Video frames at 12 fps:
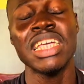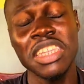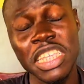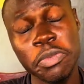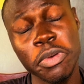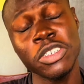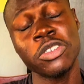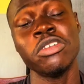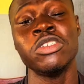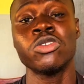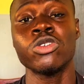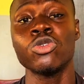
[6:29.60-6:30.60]
This position
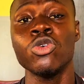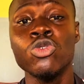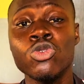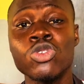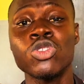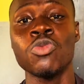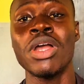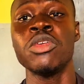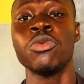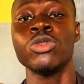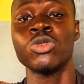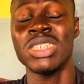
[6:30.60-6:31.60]
is also used when you
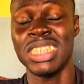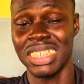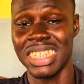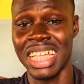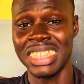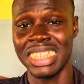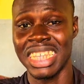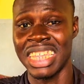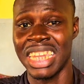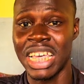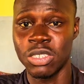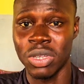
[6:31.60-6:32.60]
want to insert a
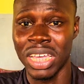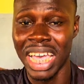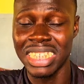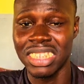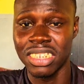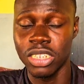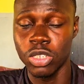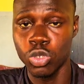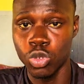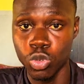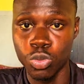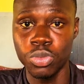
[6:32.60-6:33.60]
nasogastric
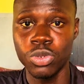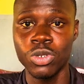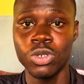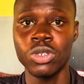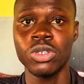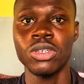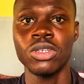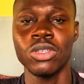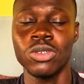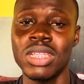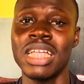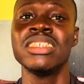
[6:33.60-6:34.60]
tube,
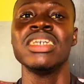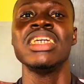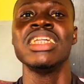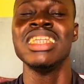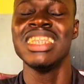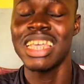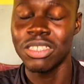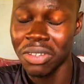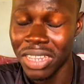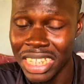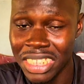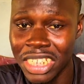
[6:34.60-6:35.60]
so that the
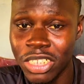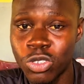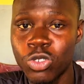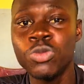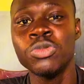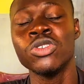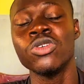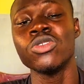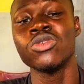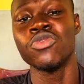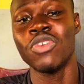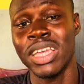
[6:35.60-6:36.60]
nasogastric tube is going
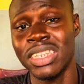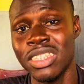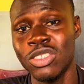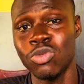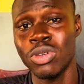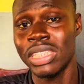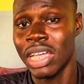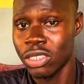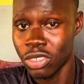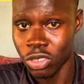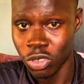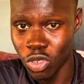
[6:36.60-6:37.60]
to find its way down
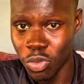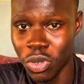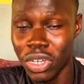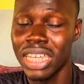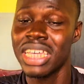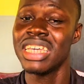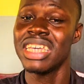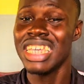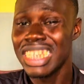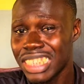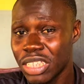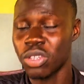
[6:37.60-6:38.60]
to the stomach
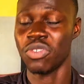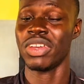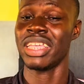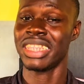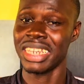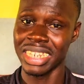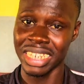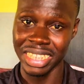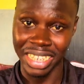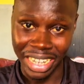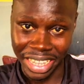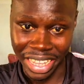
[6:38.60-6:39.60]
instead of entering the
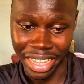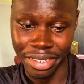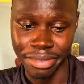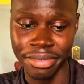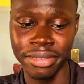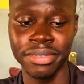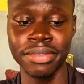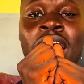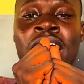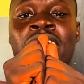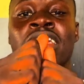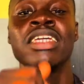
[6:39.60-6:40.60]
trachea.
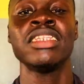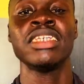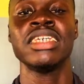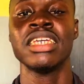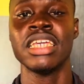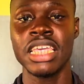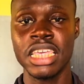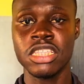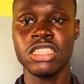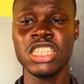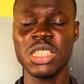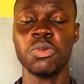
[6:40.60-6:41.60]
And again,
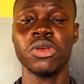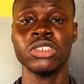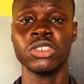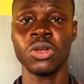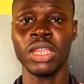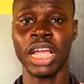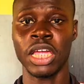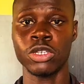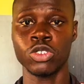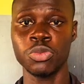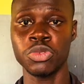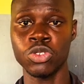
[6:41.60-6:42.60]
this position can
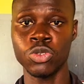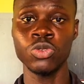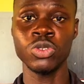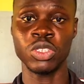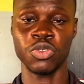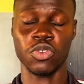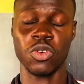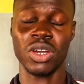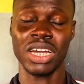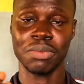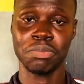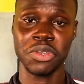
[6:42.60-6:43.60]
also be used for
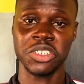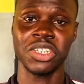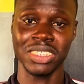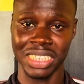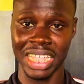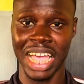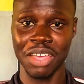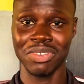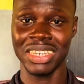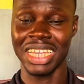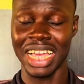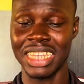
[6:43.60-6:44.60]
patients that are
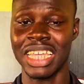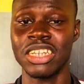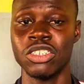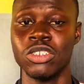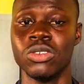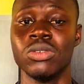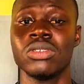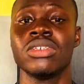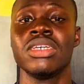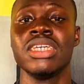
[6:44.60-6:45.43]
having cardiac issues.